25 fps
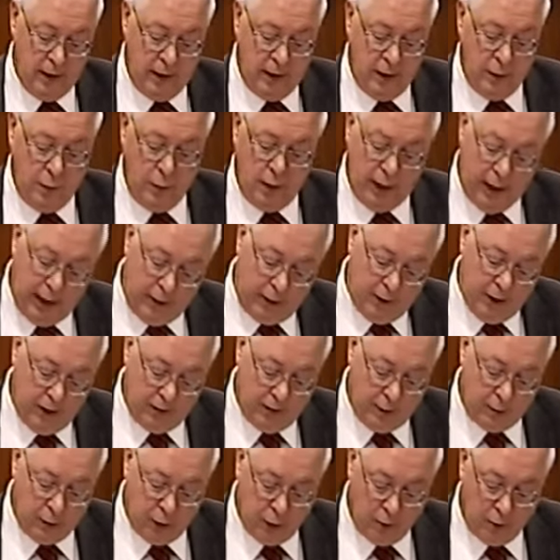We now have a
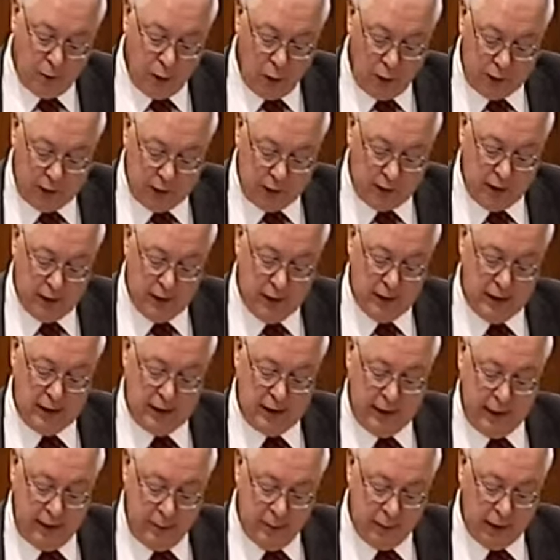more modern,
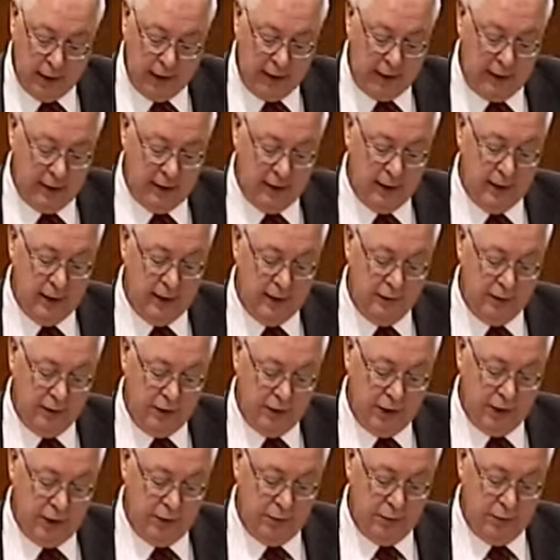streamlined and
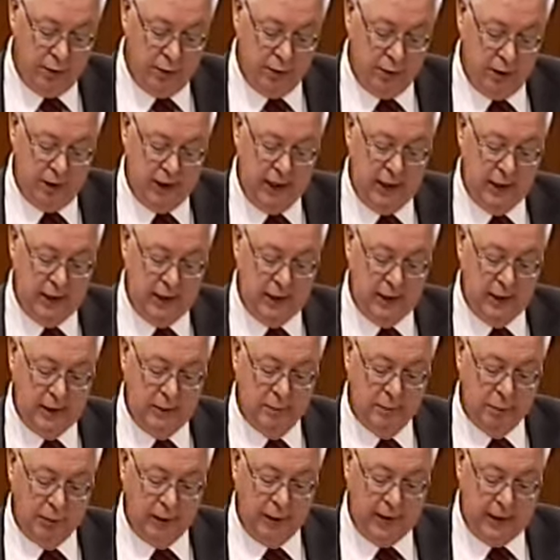efficient processes in
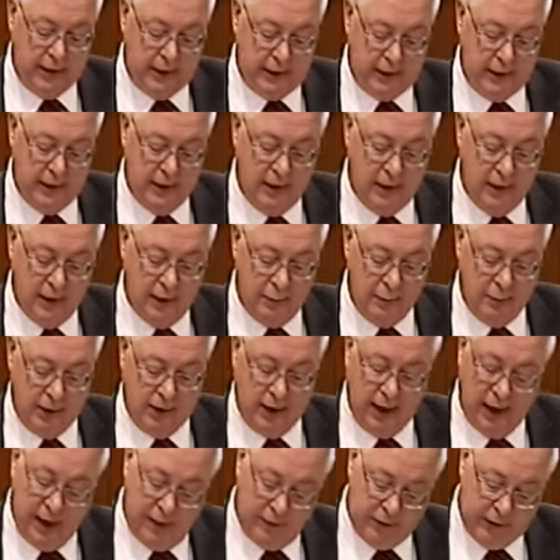place but
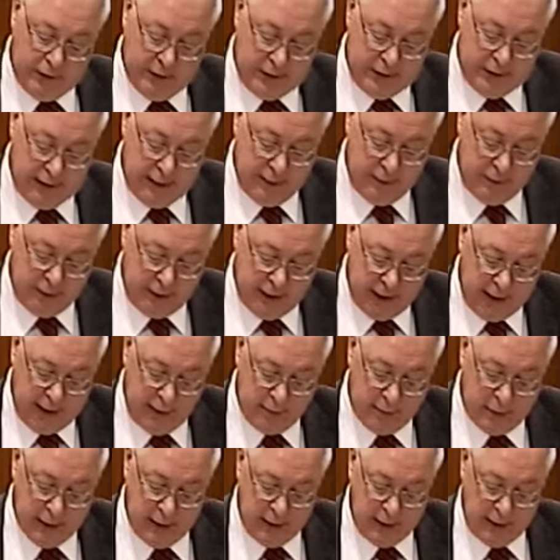have at the same time
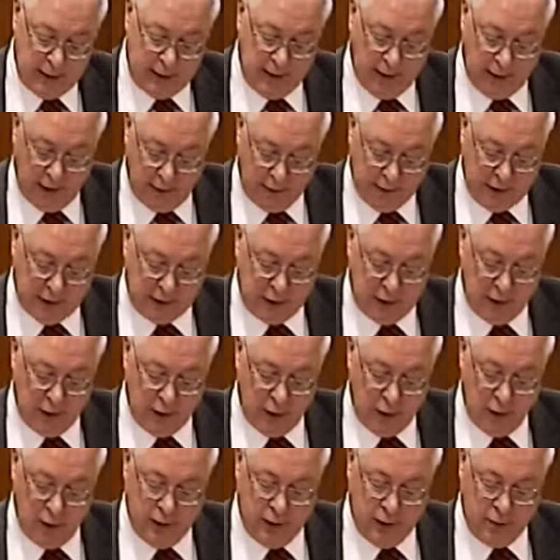delivered
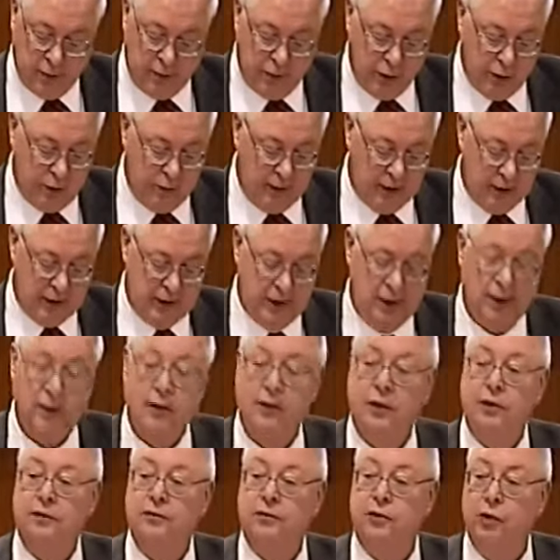on our promise
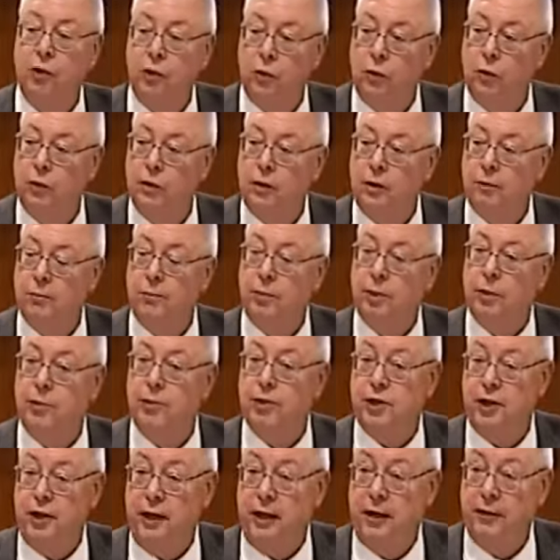of no
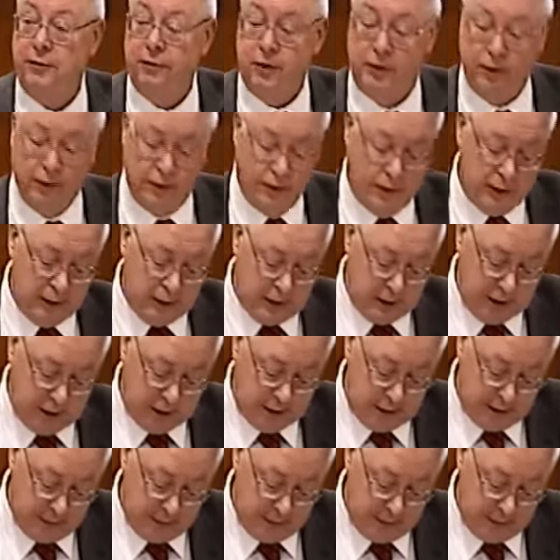compulsory redundancies.